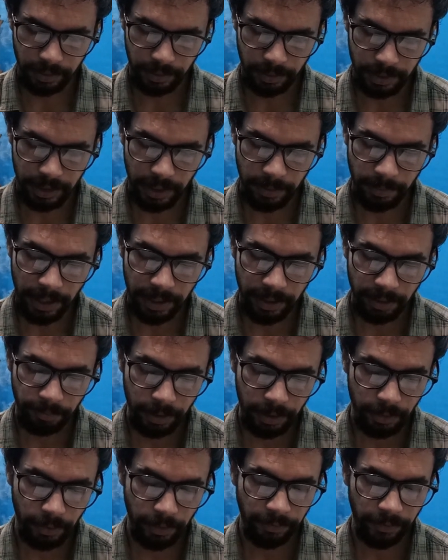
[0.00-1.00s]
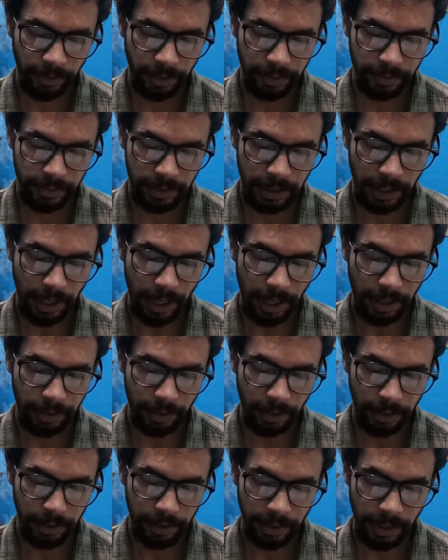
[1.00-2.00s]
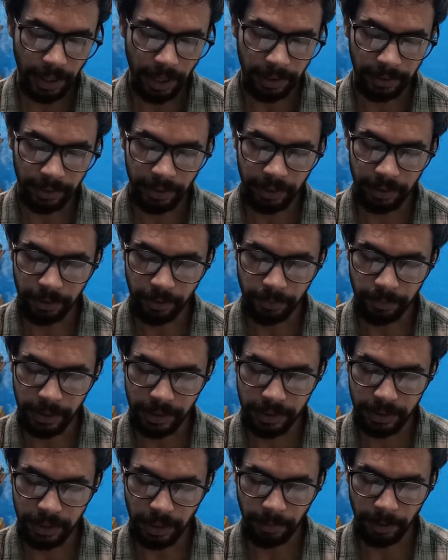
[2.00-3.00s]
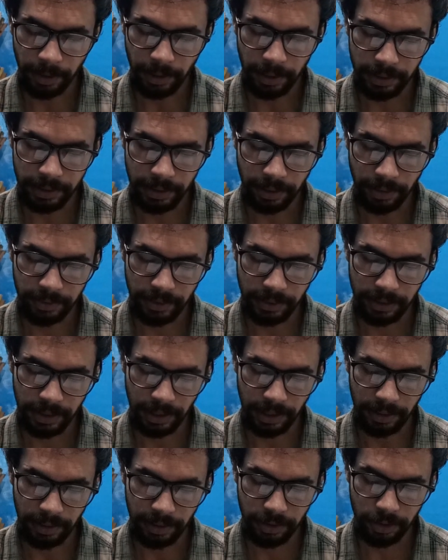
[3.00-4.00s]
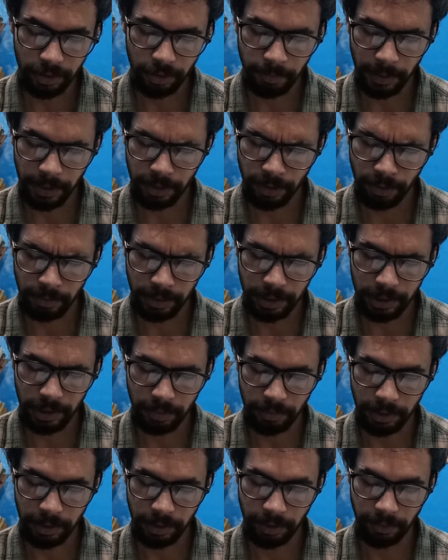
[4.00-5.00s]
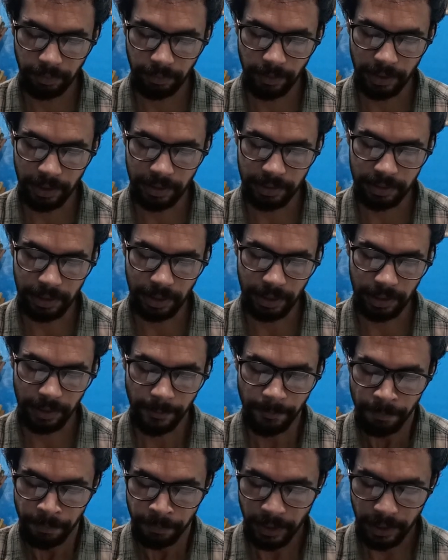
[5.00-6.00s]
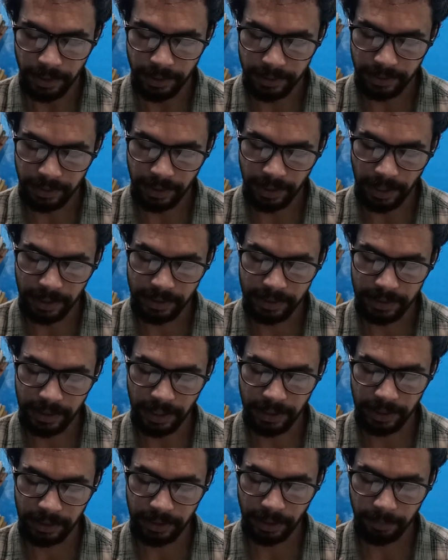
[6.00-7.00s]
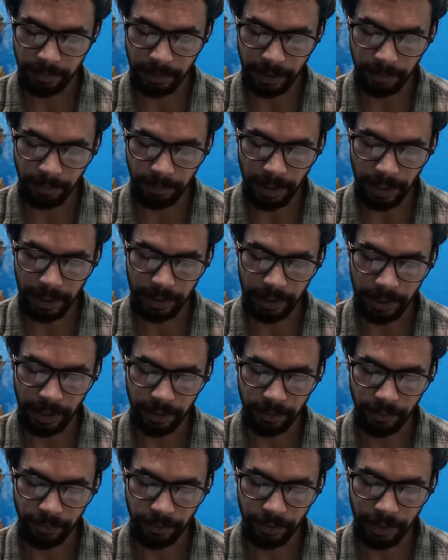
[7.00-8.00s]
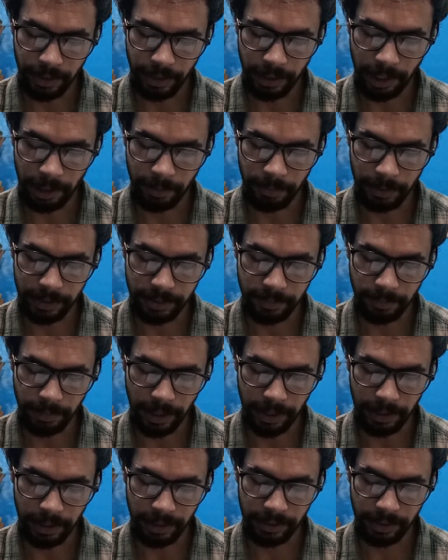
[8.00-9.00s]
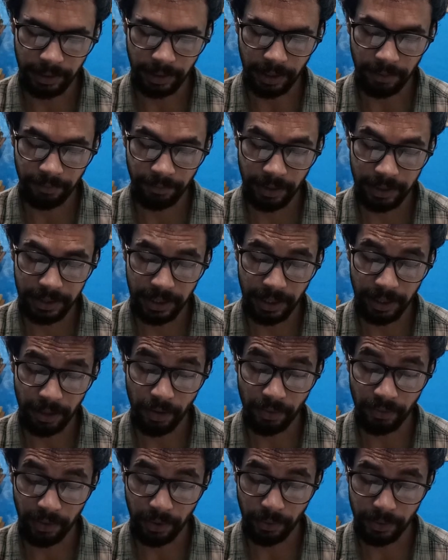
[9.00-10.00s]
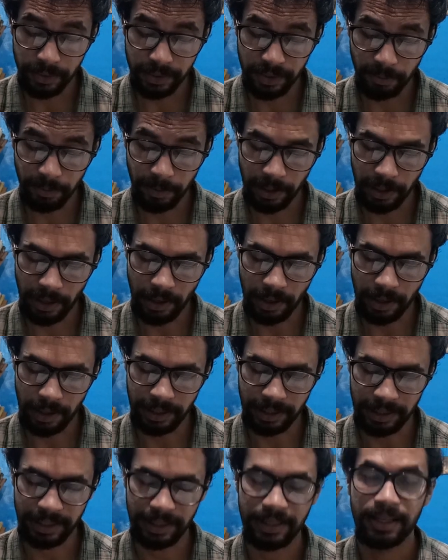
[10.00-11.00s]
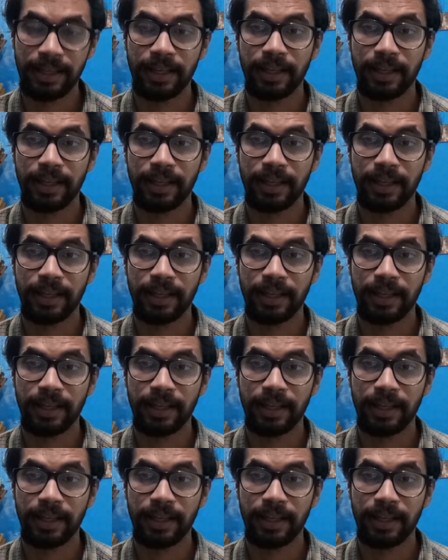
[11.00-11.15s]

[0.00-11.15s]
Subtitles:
she might have been too afraid to stay had not her anger at Yumi's stubbornness now sustained her. "Stupid Yumi," she muttered furiously. "Is this anything but a man and a wounded, helpless man, in the conviction of her own superiority?"